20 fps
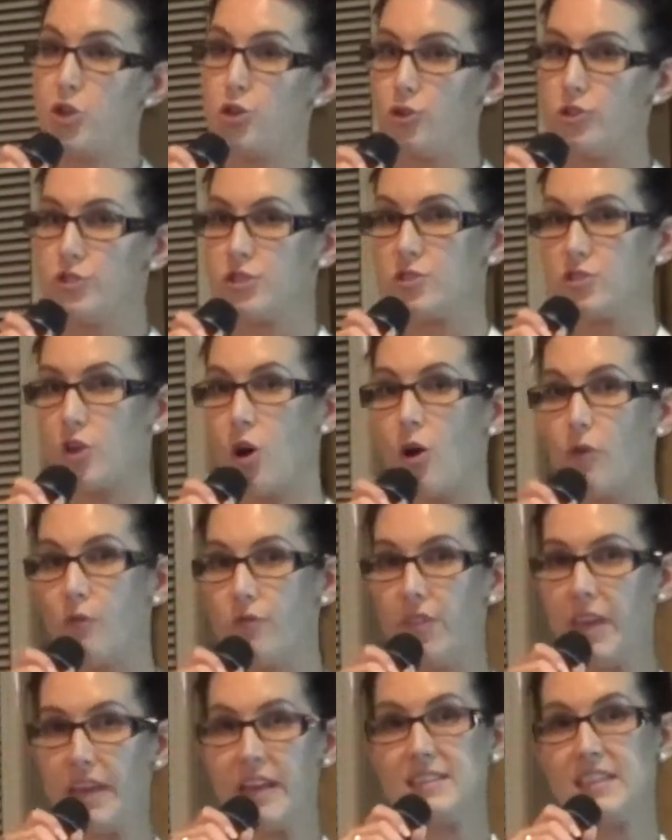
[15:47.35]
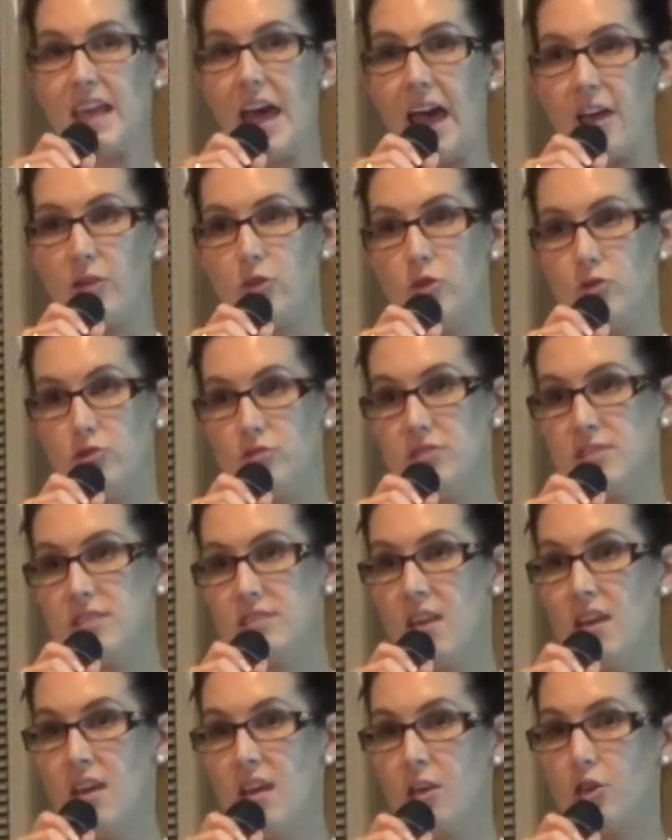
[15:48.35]
users of these add-ons
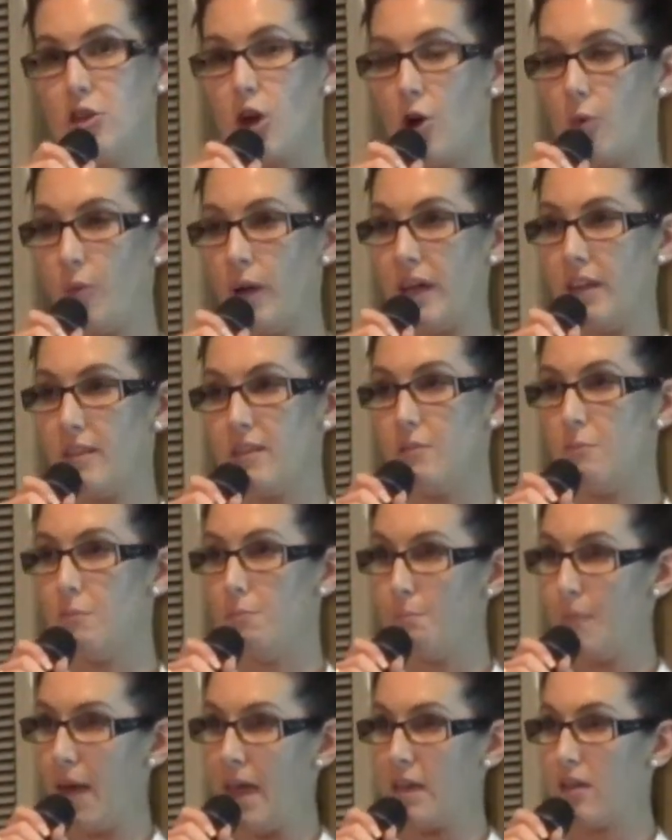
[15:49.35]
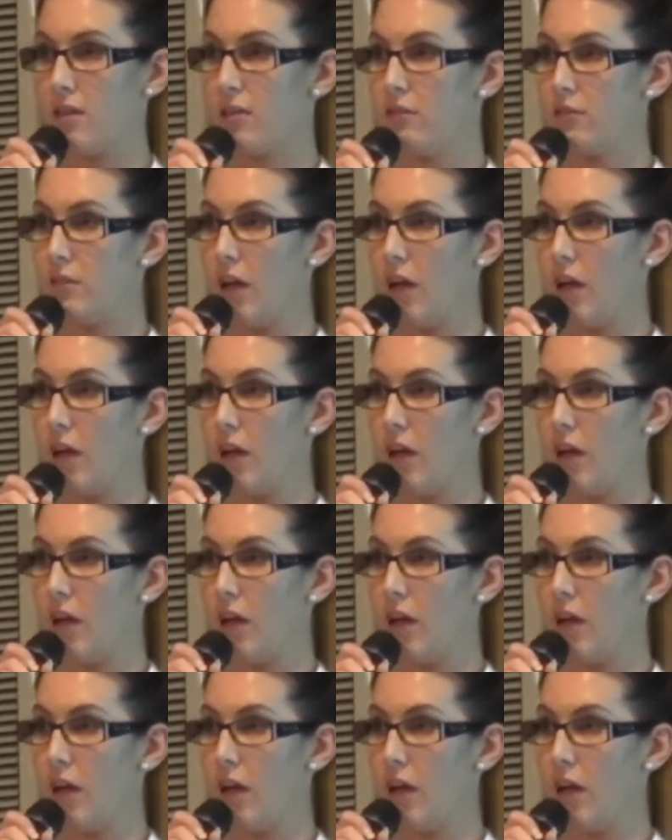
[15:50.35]
go in, make